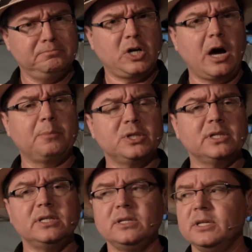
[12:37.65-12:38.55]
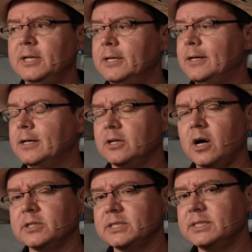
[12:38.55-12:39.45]
commonly
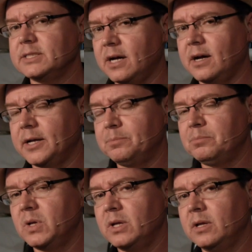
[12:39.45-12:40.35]
constant time